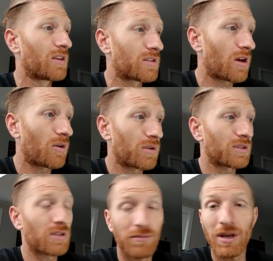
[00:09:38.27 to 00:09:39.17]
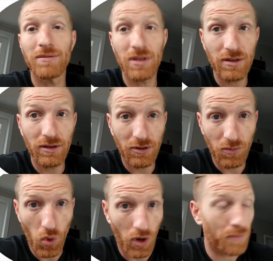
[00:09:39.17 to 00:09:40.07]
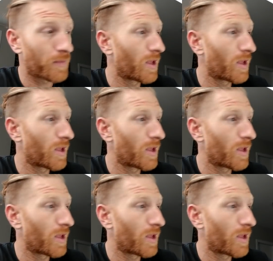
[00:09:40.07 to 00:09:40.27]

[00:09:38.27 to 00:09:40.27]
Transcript: So sometimes it's a little more.